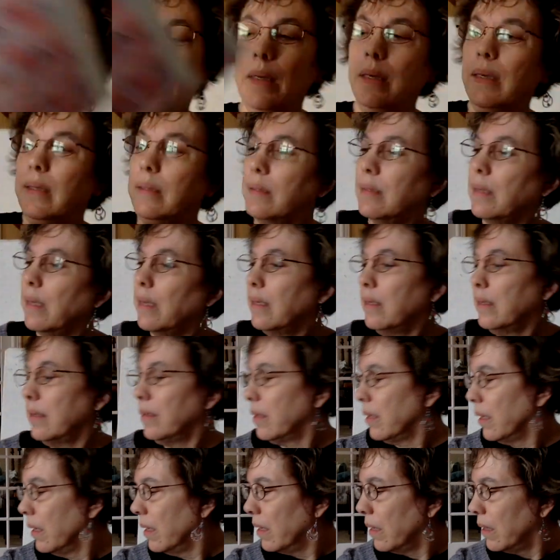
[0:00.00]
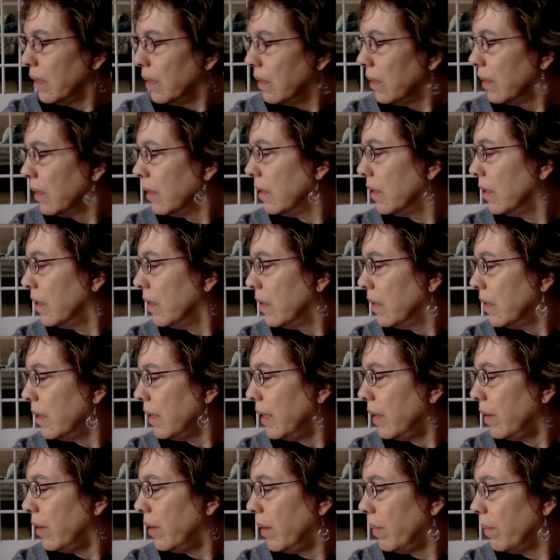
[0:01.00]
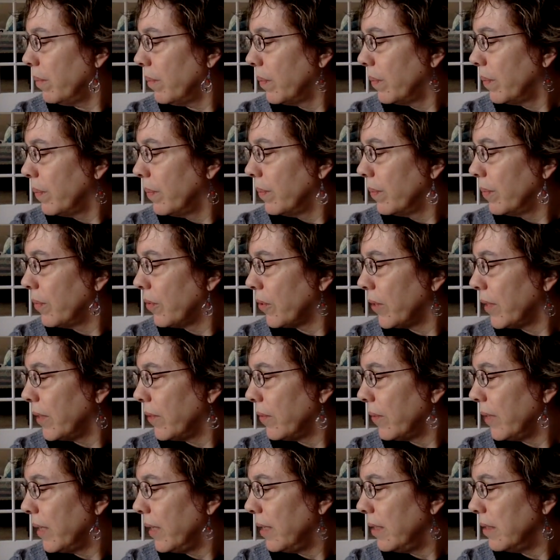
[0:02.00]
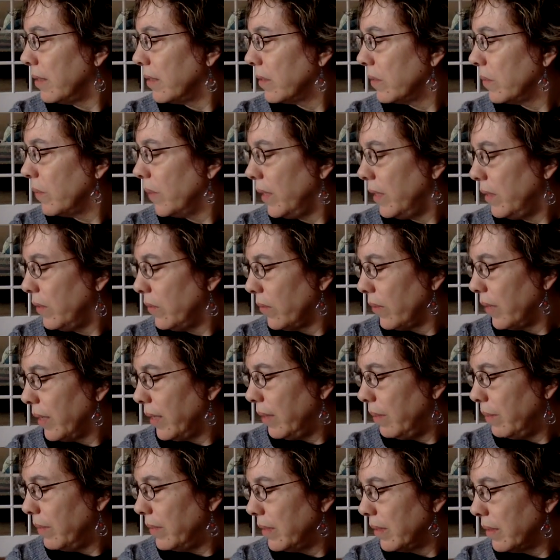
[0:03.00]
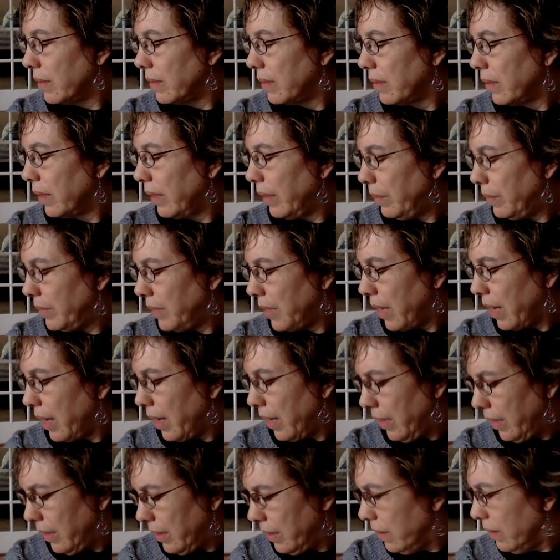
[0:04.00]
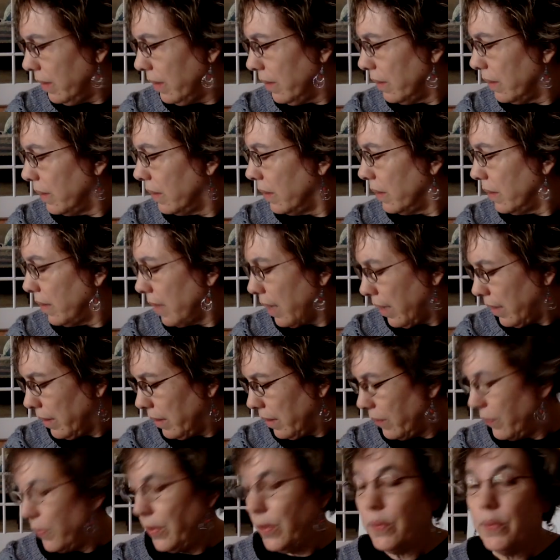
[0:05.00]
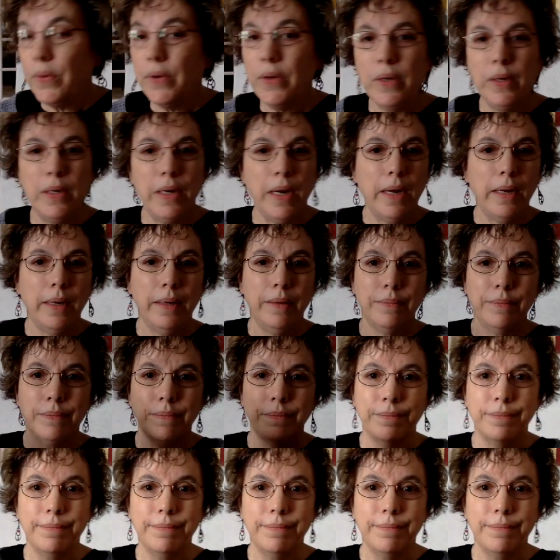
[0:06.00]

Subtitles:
It says in embroidery, "Sweet dreams, sleep tight. I love you. Good night."